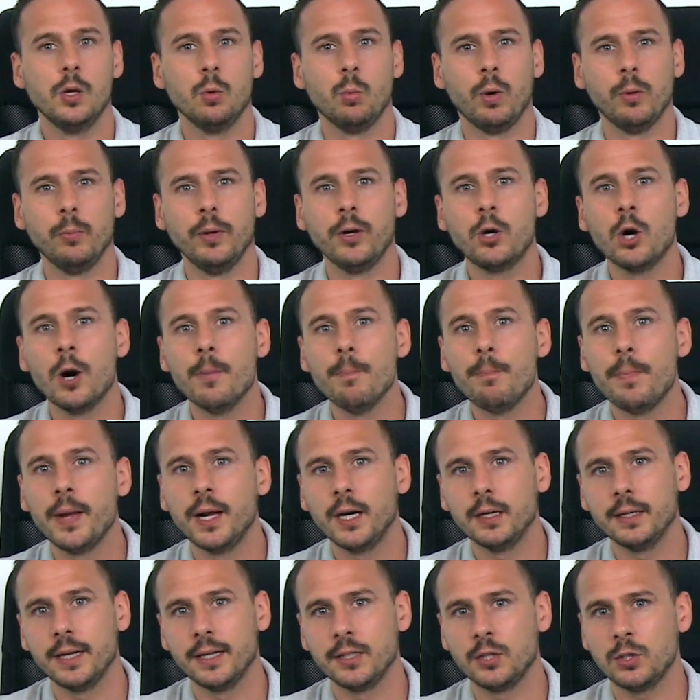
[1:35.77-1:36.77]
When we
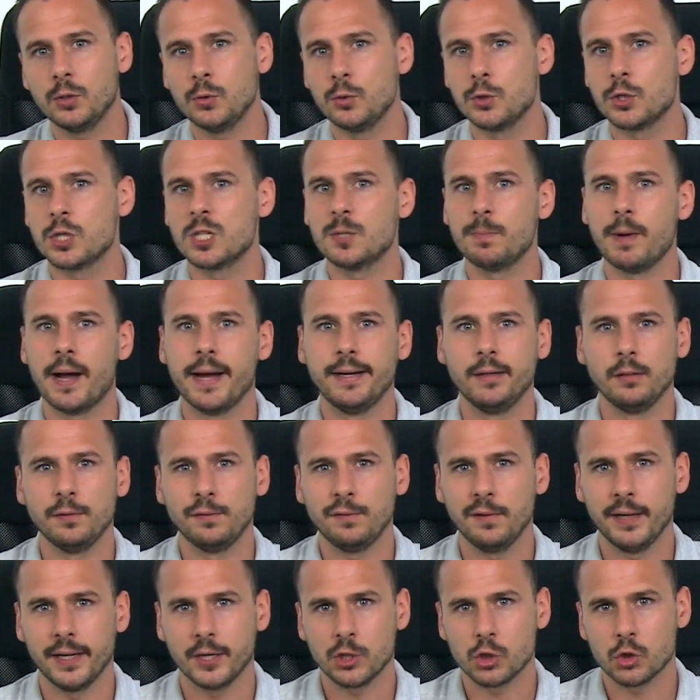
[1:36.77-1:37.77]
compare that to spinal
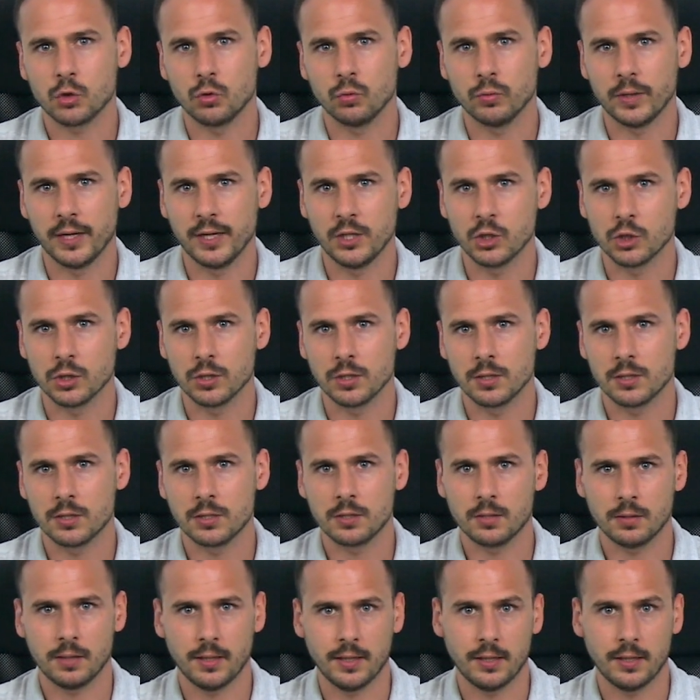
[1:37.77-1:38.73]
flexion ranges